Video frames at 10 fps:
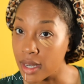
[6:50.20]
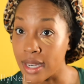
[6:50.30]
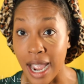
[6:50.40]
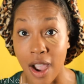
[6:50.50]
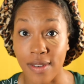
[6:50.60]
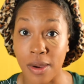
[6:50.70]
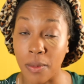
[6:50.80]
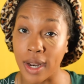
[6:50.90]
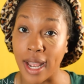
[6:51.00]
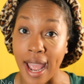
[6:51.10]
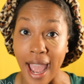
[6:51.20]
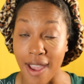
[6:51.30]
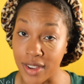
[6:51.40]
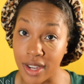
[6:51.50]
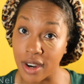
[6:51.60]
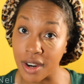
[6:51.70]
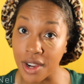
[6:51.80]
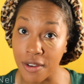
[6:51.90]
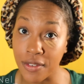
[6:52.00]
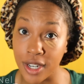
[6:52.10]
Now if I want a heavier
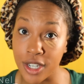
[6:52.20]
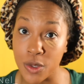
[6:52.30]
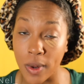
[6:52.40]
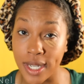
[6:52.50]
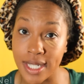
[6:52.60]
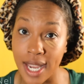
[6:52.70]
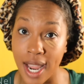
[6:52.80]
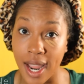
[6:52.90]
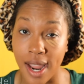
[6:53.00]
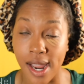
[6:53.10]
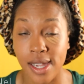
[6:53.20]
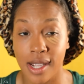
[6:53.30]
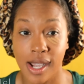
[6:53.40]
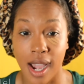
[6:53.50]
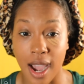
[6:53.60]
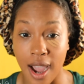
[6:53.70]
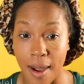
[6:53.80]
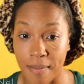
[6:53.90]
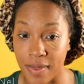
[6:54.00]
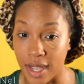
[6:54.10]
coverage one day,
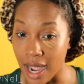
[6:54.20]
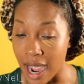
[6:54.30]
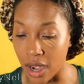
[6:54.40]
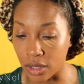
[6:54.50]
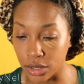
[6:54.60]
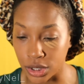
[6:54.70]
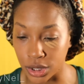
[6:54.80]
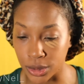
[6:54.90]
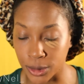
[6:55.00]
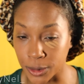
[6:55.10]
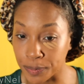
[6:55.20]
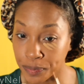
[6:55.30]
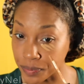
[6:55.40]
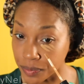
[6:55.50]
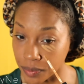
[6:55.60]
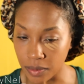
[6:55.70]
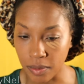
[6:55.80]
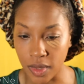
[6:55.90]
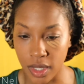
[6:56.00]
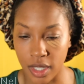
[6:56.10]
then I'll do,
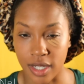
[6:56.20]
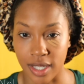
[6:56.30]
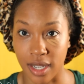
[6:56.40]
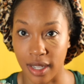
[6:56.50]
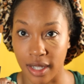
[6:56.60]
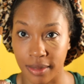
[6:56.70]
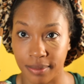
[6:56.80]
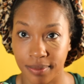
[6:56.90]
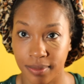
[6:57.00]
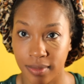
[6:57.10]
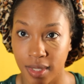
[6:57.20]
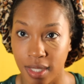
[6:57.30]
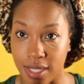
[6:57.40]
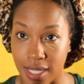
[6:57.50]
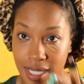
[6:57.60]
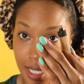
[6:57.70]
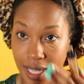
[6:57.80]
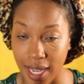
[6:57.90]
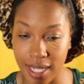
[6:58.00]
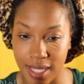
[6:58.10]
there's a
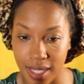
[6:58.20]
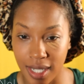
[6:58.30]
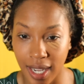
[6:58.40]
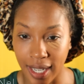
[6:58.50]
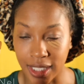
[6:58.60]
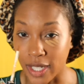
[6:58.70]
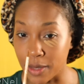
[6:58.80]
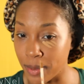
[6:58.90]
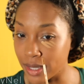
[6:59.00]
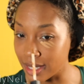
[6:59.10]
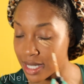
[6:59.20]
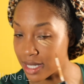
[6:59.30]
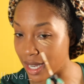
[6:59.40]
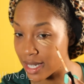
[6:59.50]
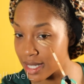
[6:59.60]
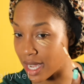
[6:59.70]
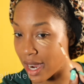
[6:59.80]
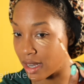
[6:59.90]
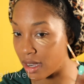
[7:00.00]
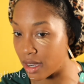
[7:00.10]
slant, and so I put the slant
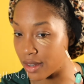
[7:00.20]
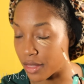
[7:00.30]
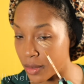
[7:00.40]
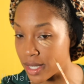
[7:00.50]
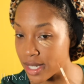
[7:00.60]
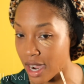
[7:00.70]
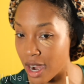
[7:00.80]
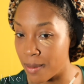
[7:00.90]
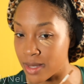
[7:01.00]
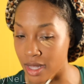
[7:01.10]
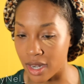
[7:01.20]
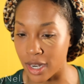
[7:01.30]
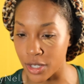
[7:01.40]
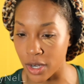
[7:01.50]
side on 3 times and then I